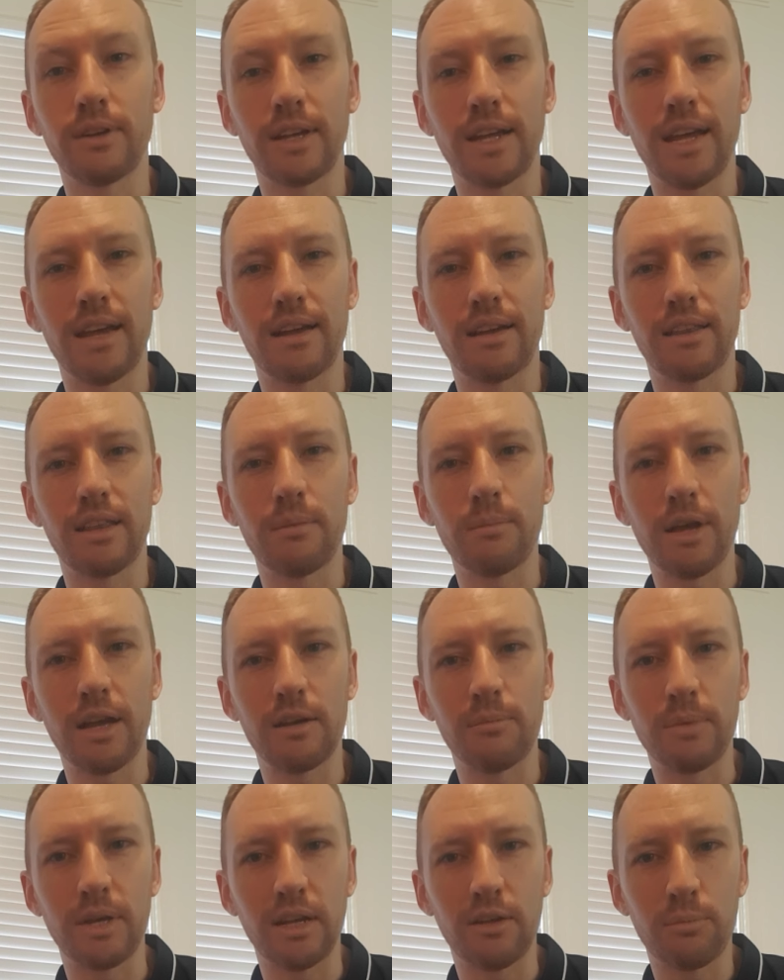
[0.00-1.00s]
counting the amount
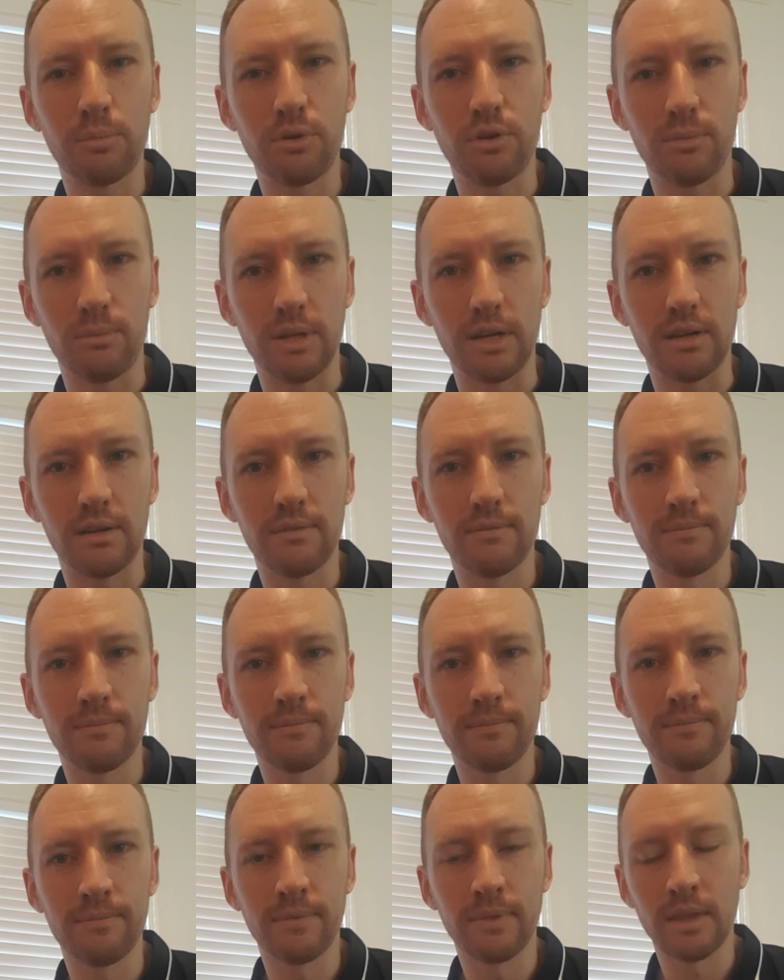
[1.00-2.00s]
of beats per minute.
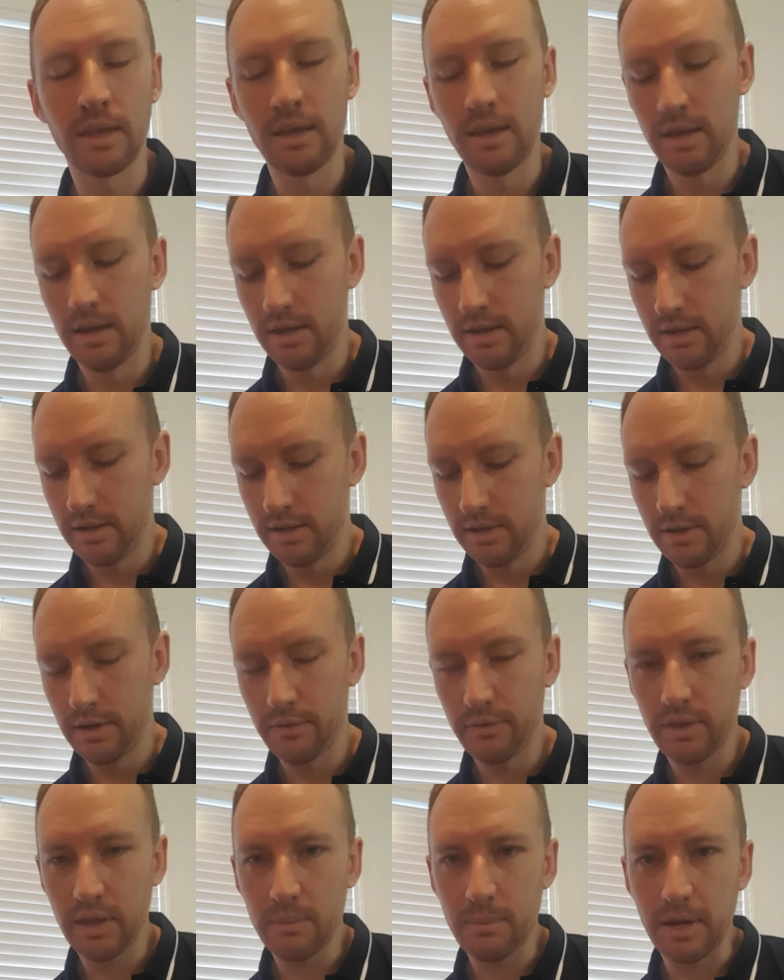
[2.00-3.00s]

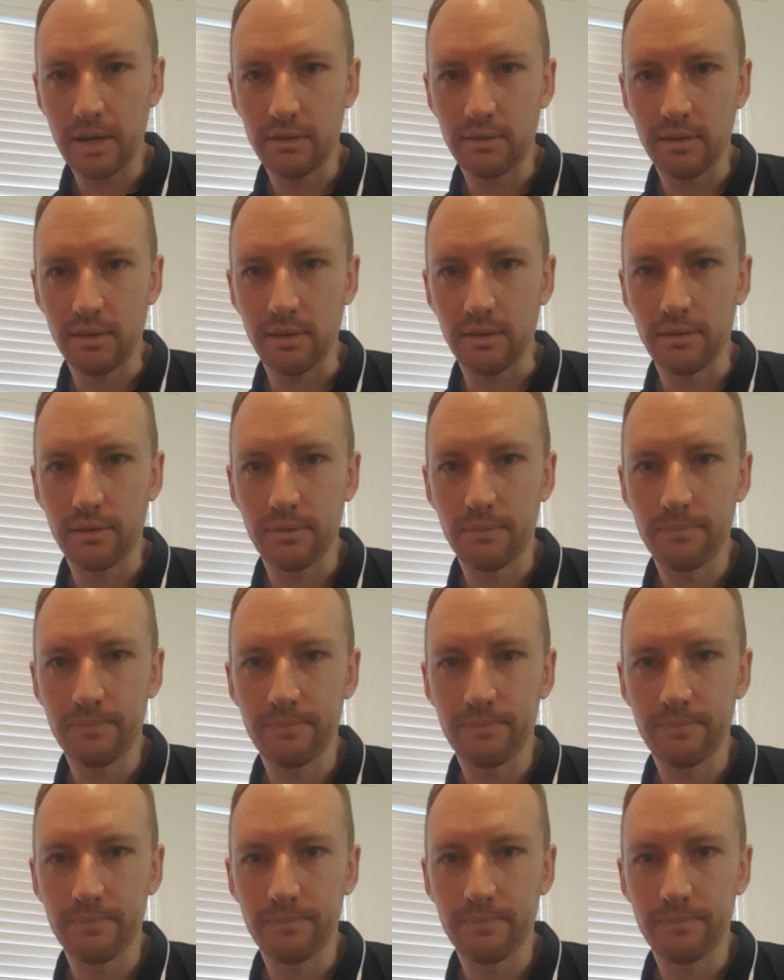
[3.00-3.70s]
Hopefully that makes sense.